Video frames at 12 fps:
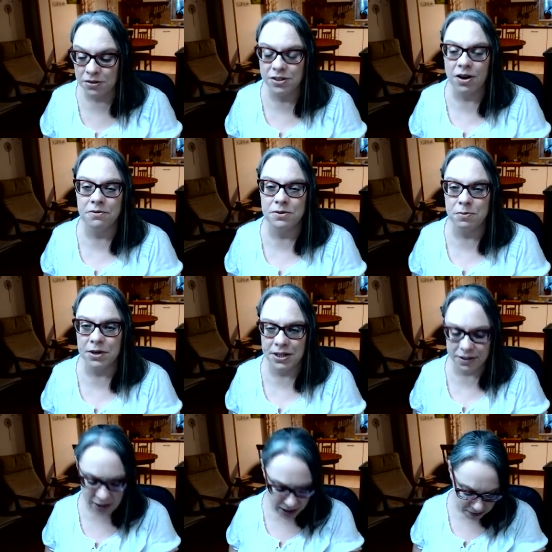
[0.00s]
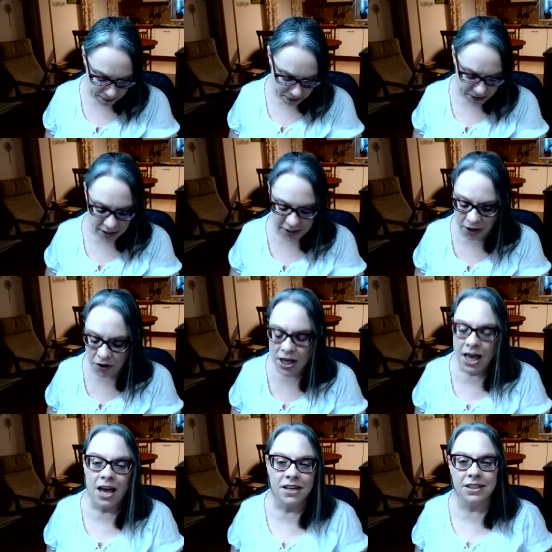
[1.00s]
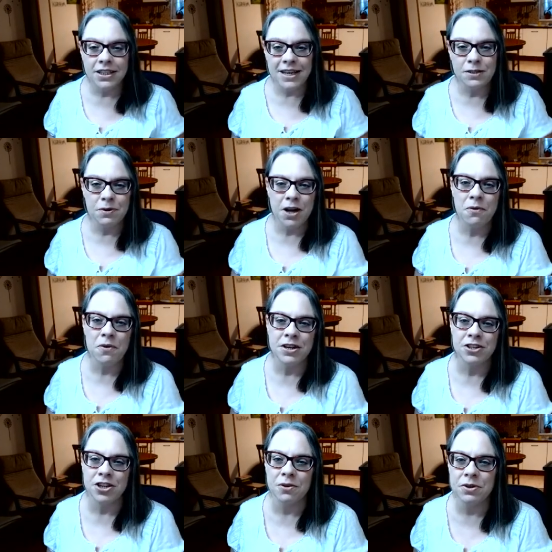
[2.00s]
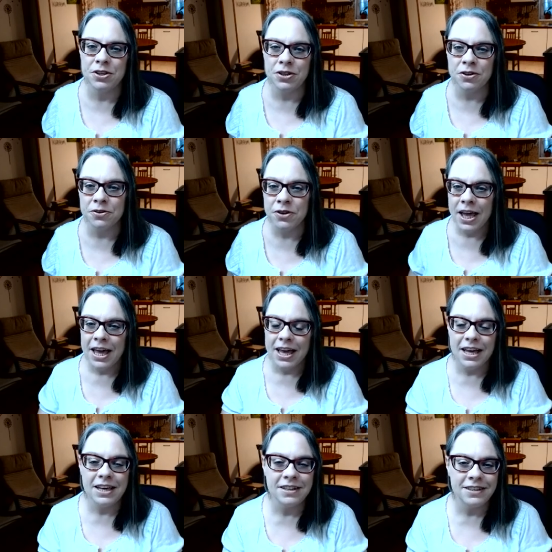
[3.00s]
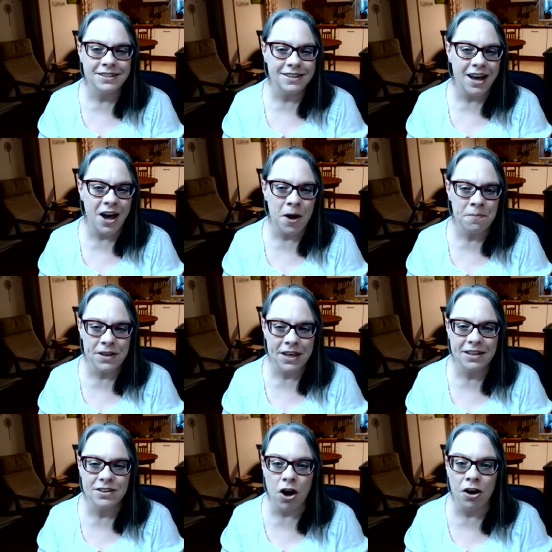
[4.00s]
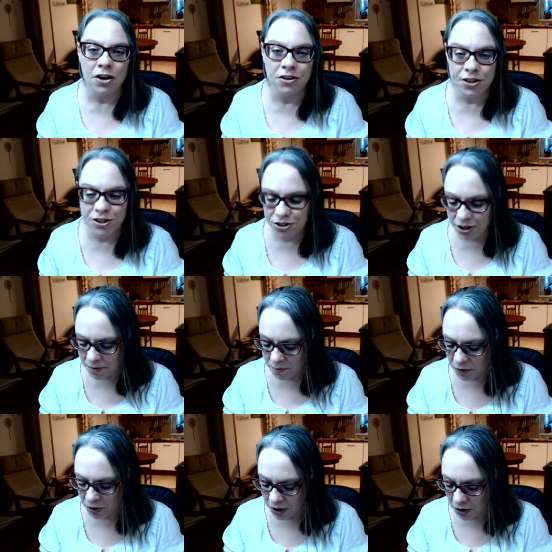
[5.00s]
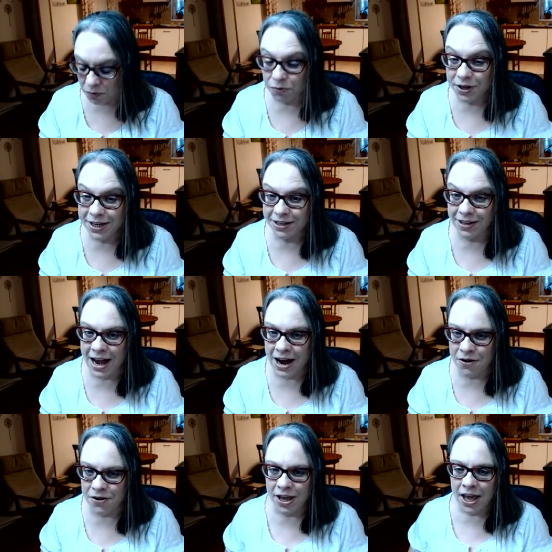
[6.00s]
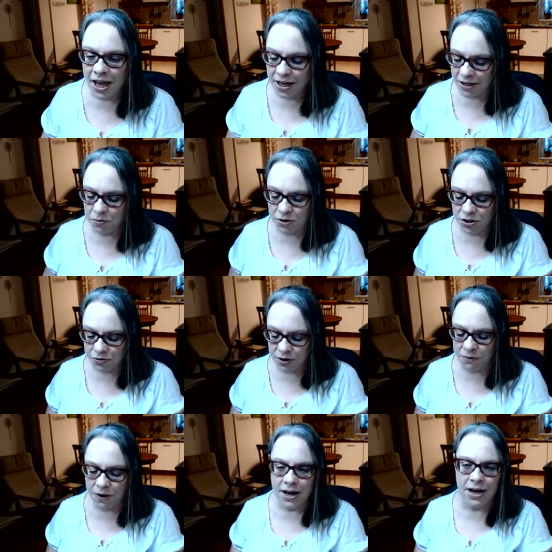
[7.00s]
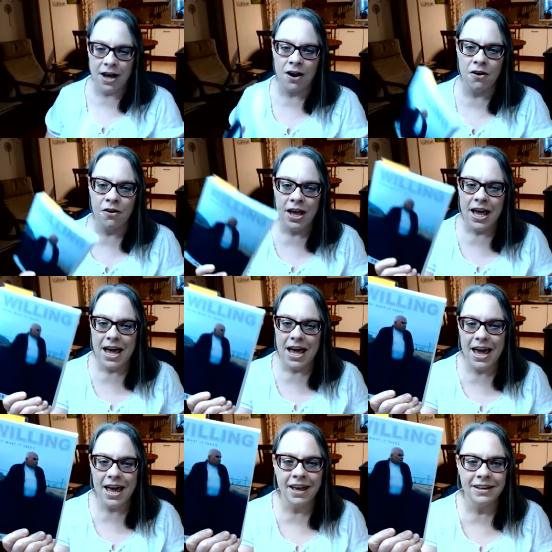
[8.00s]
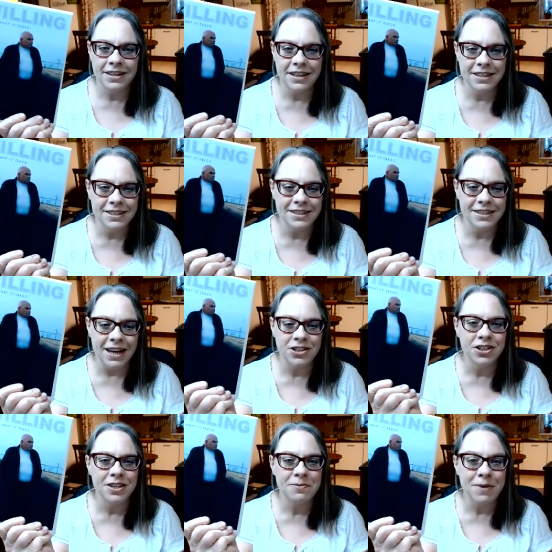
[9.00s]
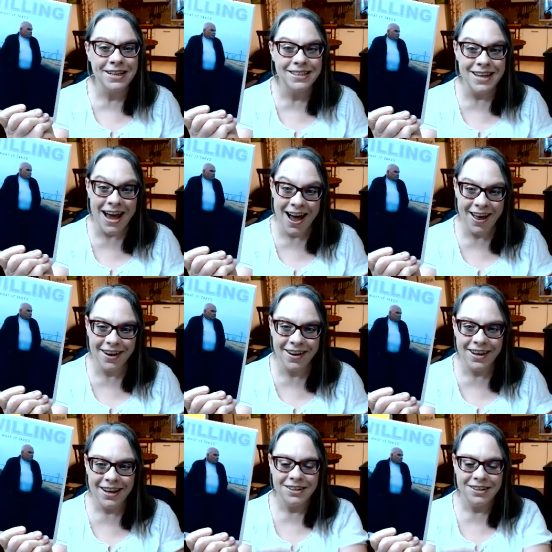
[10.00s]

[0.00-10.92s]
So I was pretty excited about that. Now, the last book I want to share with you is um, is our Christian book read aloud that we're doing right now, and this is actually my dad.